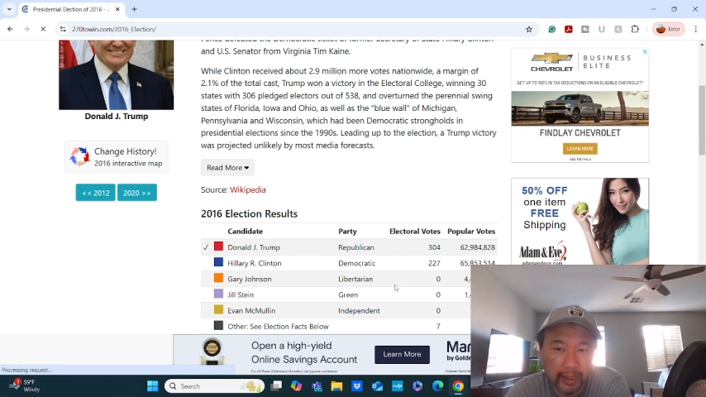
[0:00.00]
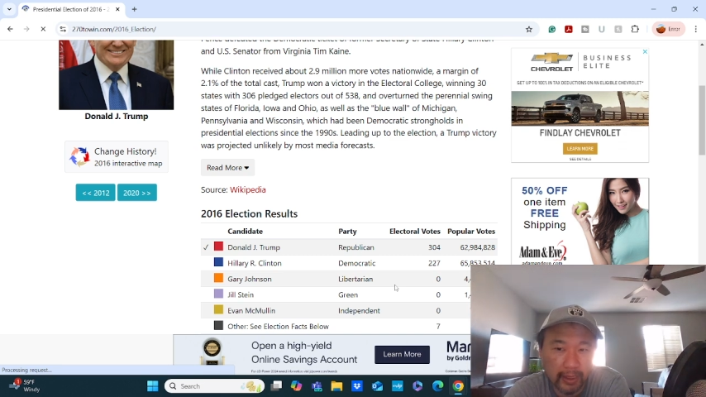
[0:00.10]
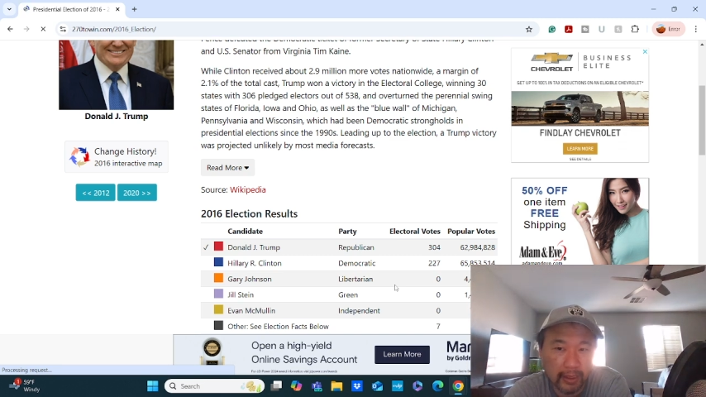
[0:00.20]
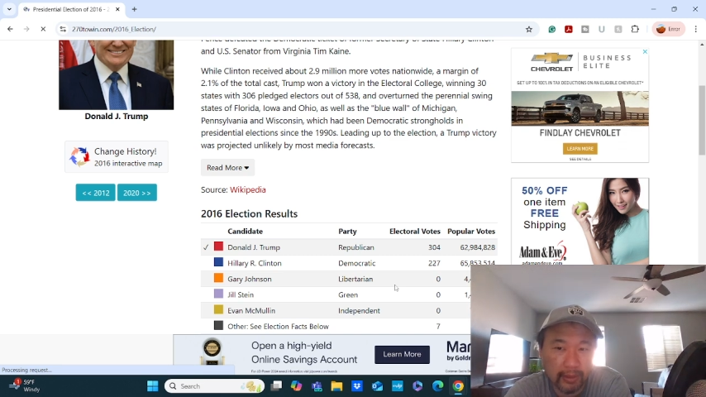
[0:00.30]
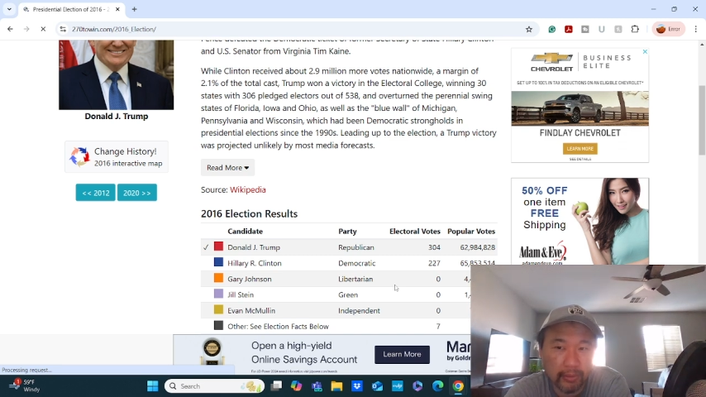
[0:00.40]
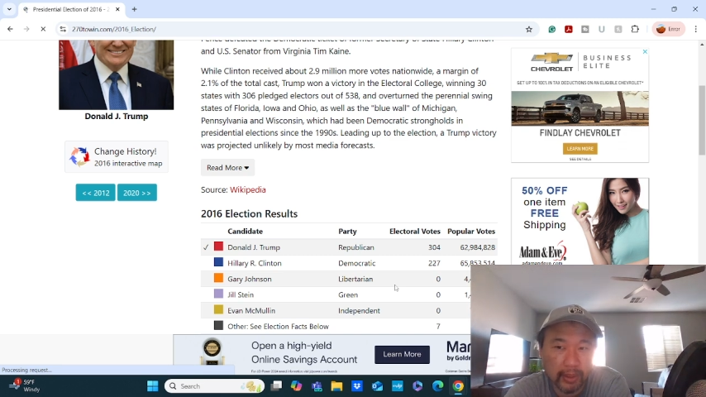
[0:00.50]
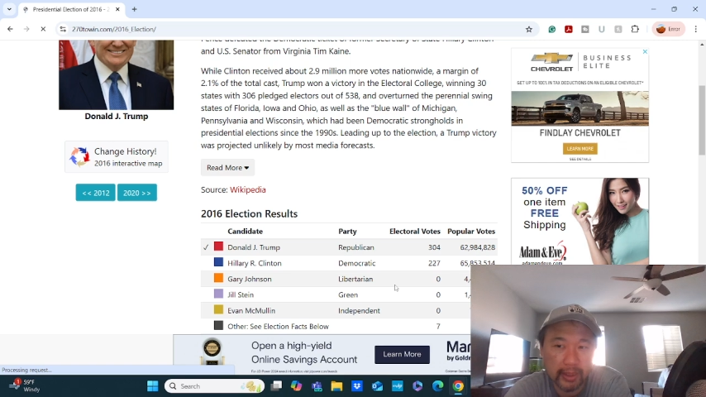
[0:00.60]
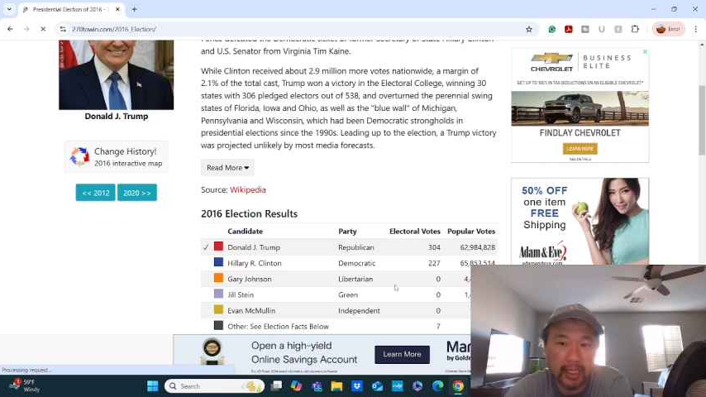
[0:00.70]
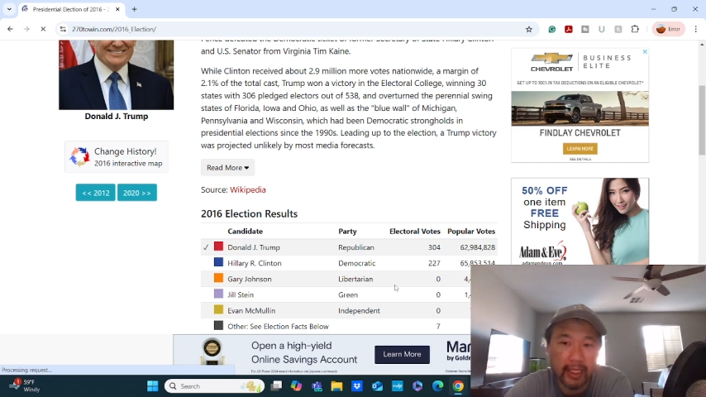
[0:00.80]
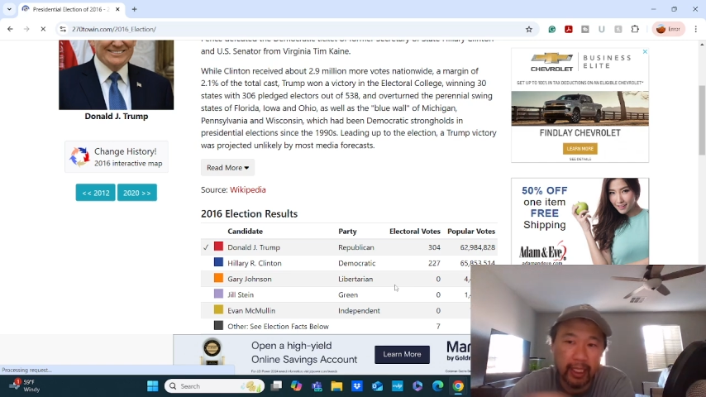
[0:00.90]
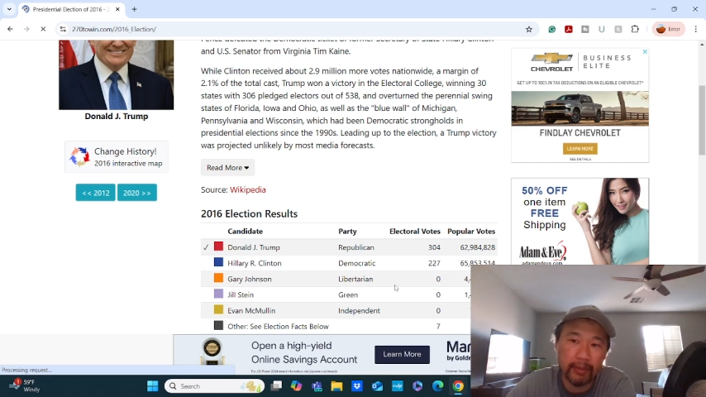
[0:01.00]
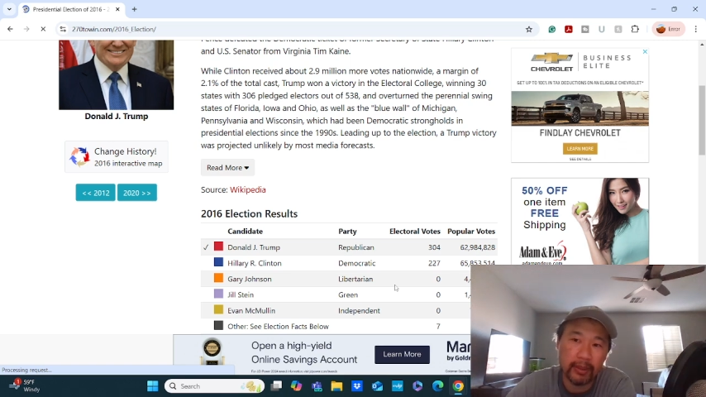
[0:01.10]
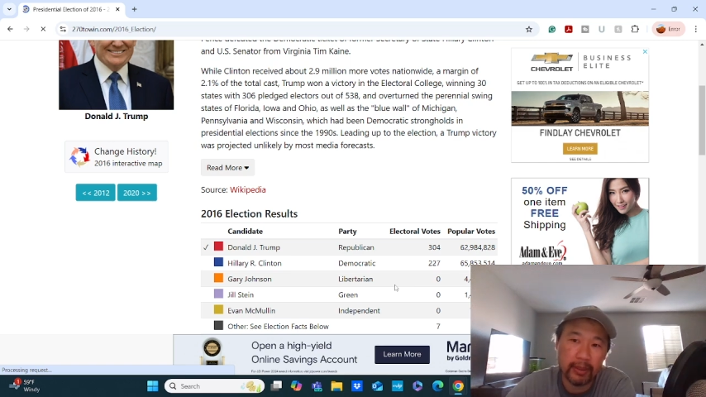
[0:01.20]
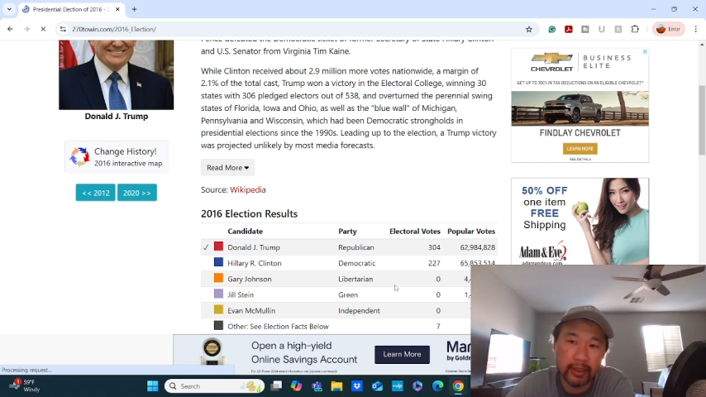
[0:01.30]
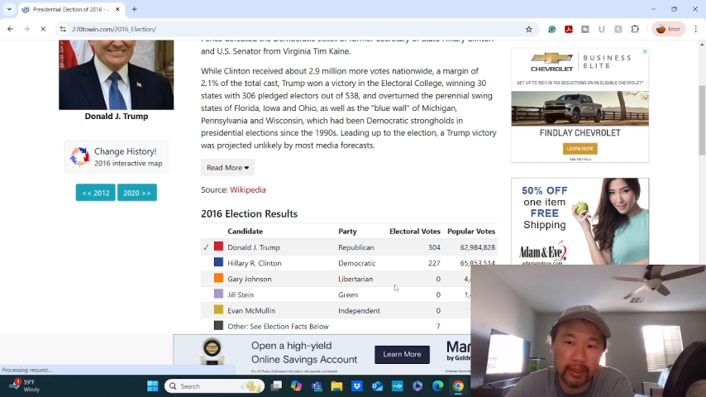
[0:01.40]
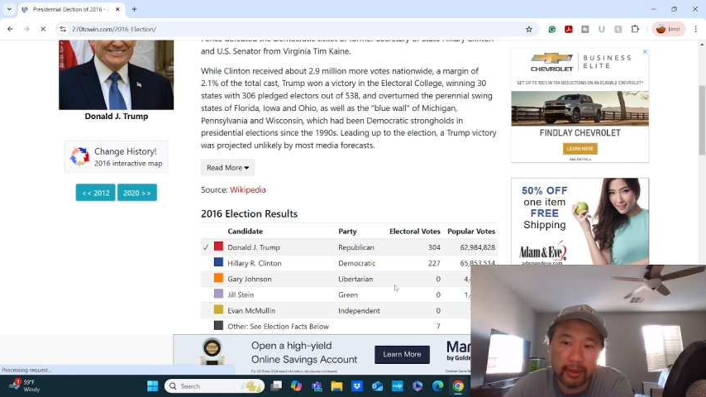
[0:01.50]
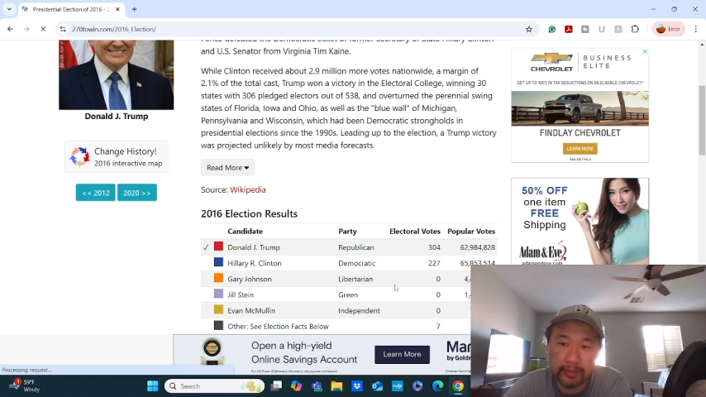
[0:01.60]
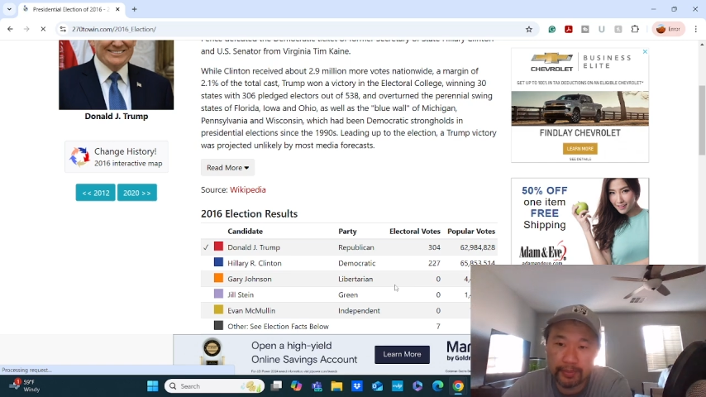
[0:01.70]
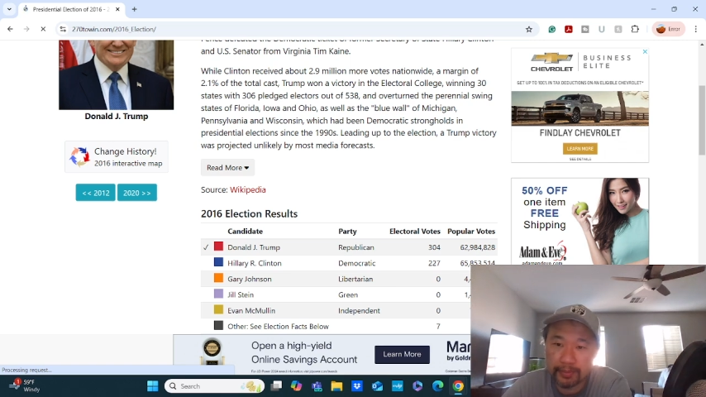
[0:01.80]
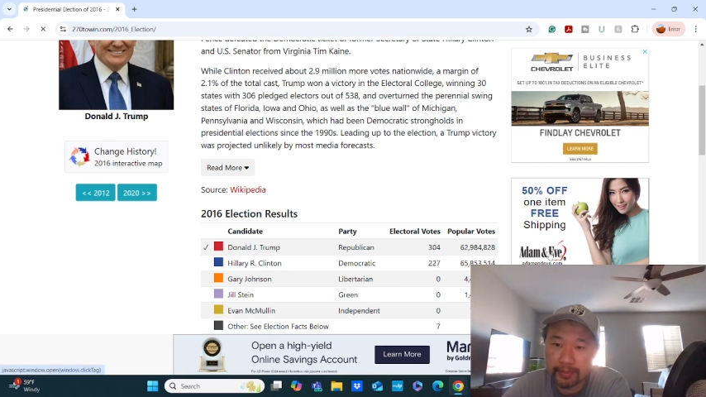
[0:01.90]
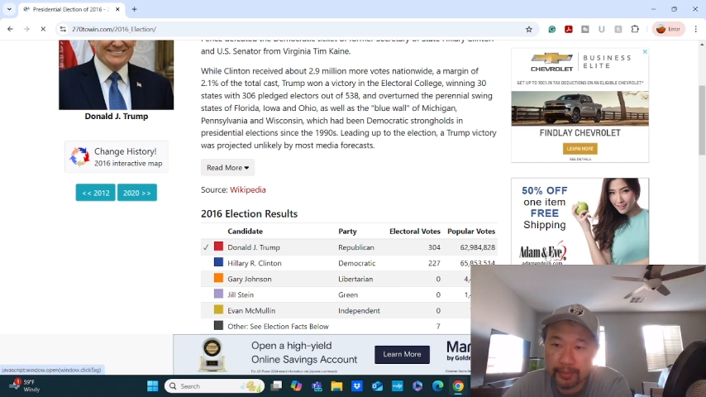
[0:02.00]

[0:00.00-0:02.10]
and was not able to